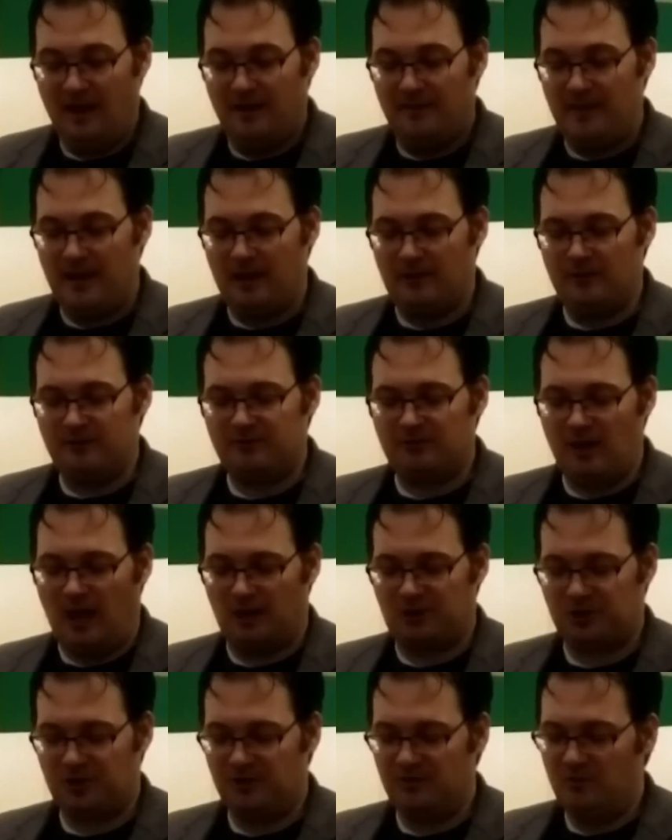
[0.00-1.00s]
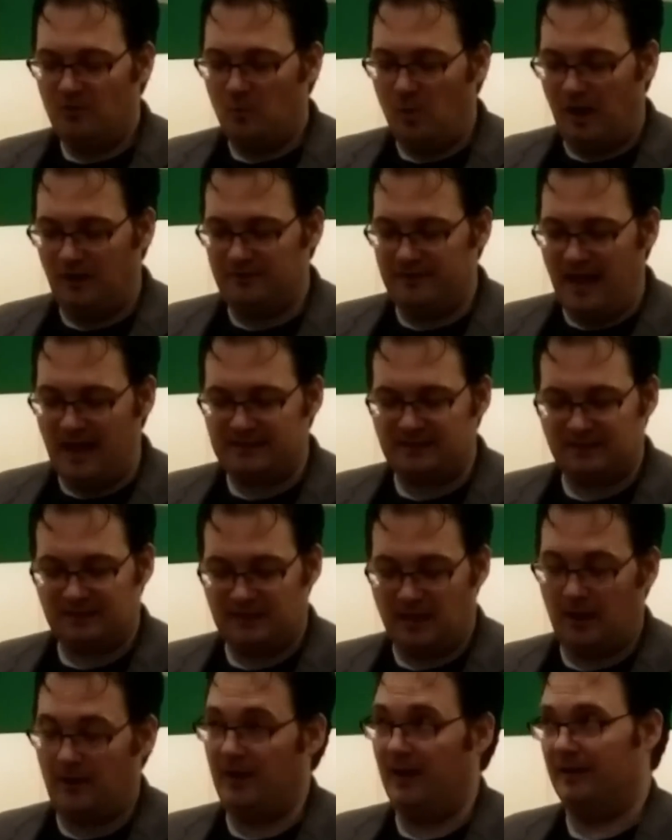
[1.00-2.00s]
Their introduction, while
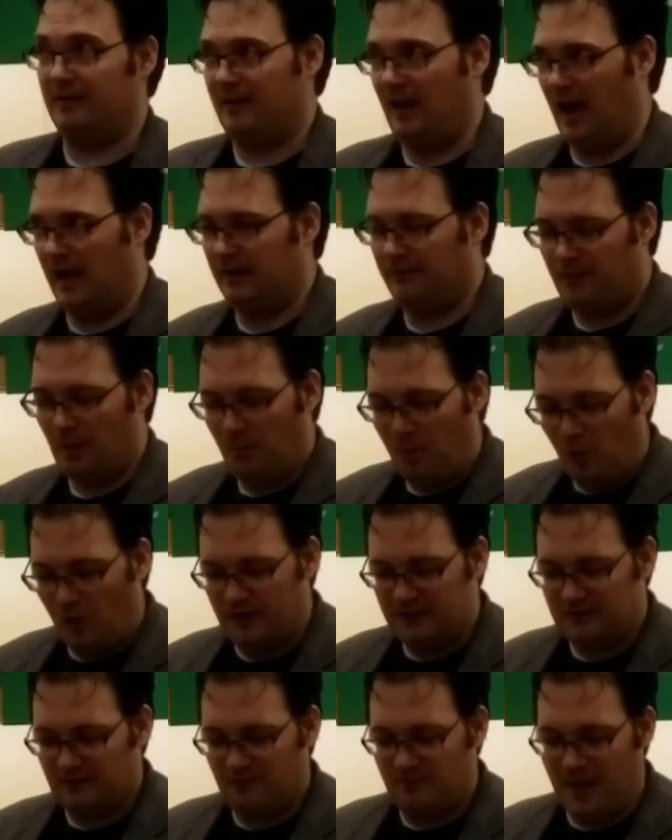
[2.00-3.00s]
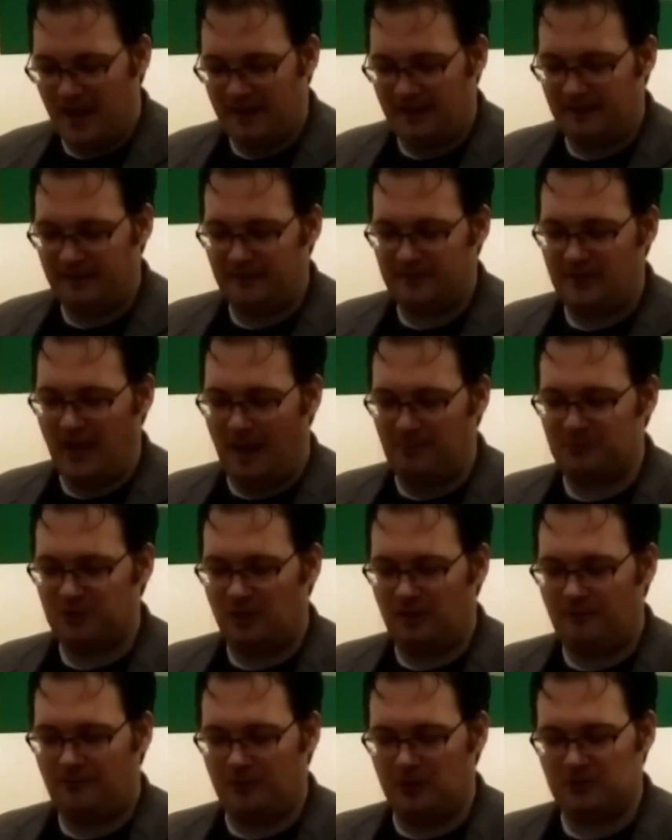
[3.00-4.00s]
necessary and kind of the point of making the snapshot
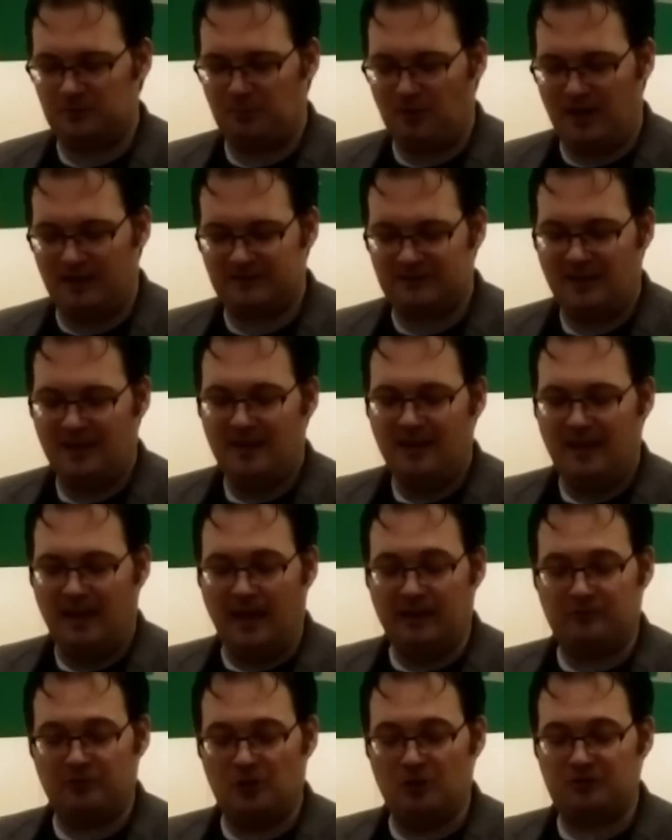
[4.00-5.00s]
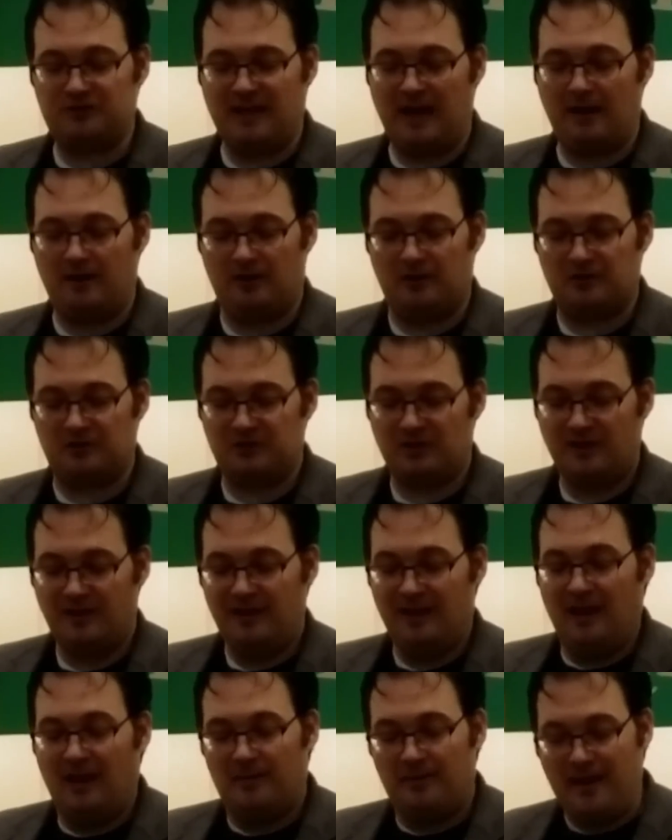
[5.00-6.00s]
in the first place, introduced errors.
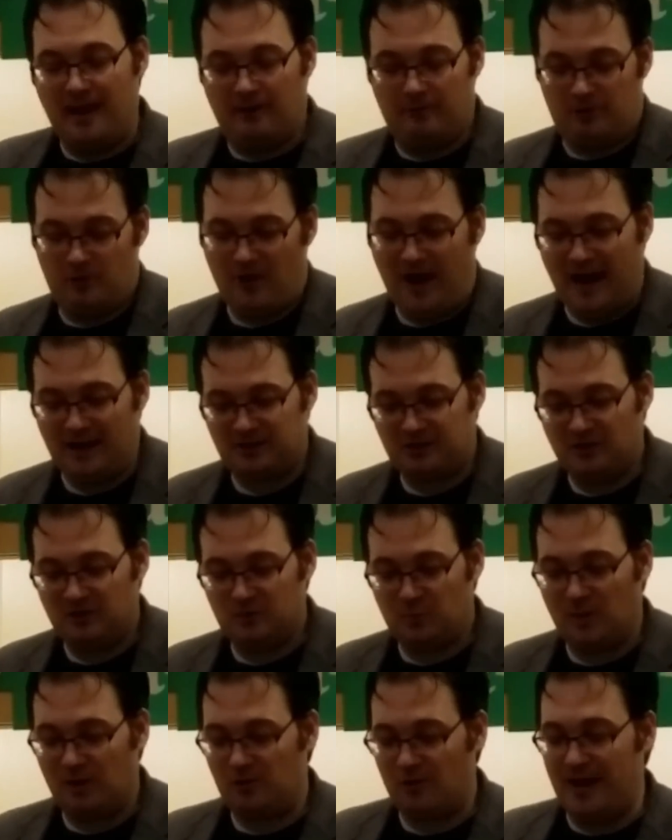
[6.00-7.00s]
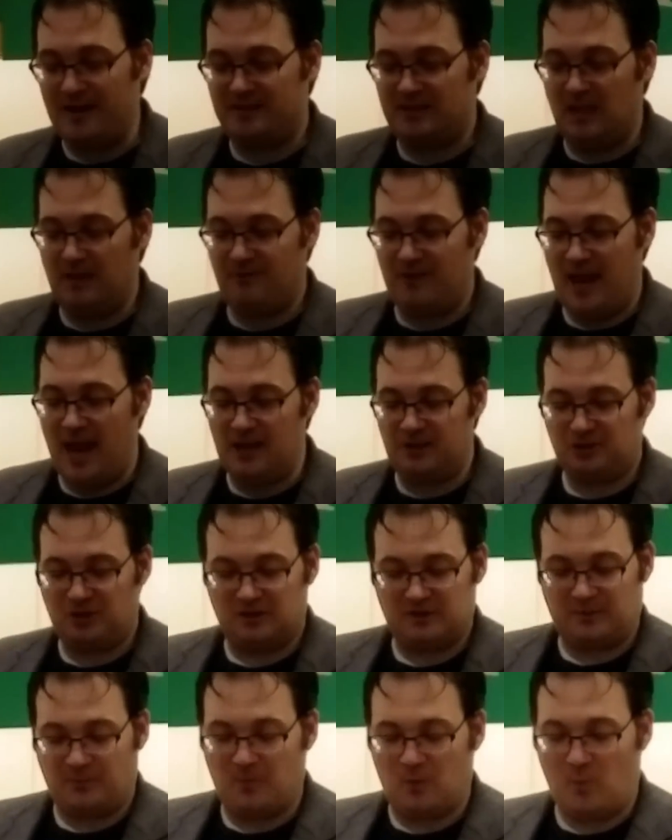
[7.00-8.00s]
Their interactions would create
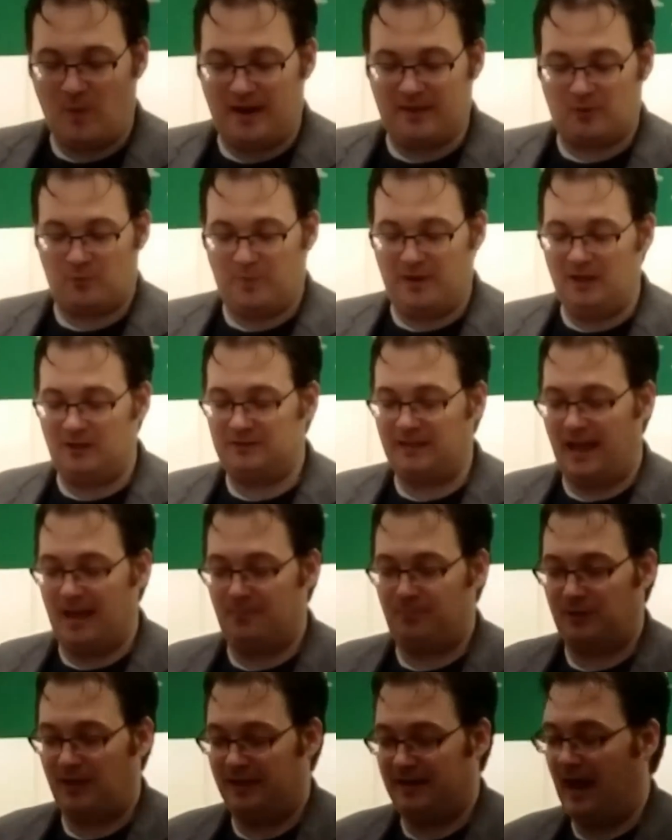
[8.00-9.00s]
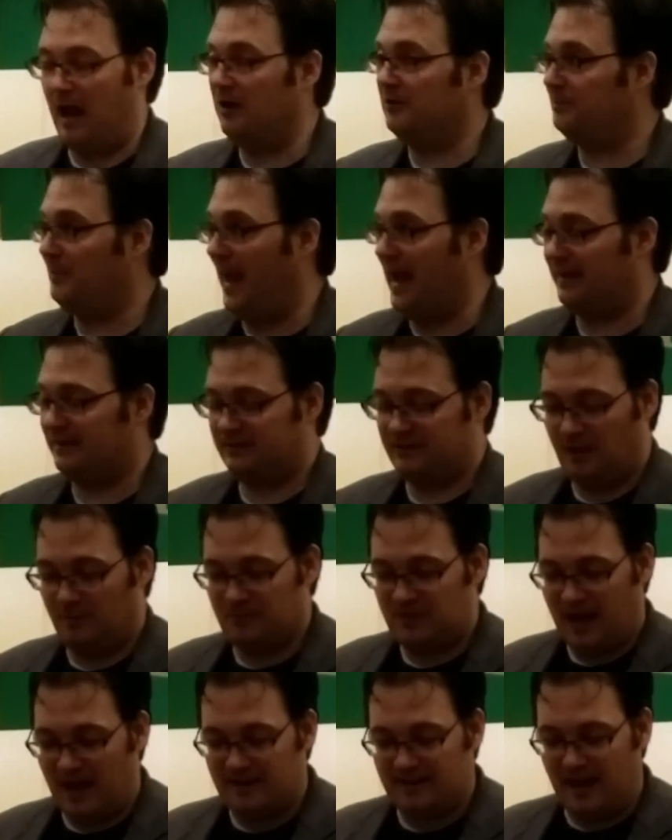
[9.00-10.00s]
deviations from the way the real day had played out back
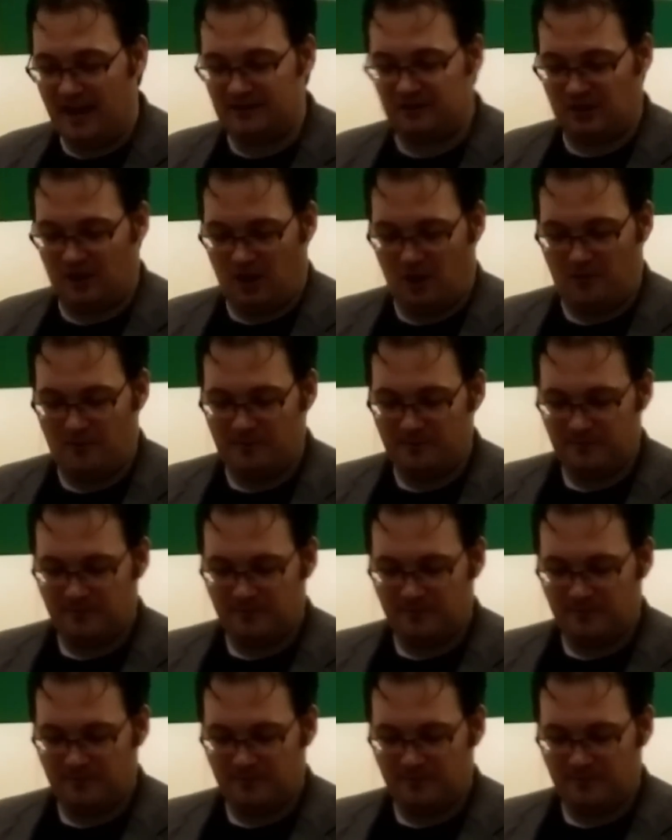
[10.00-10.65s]
some 10 days ago.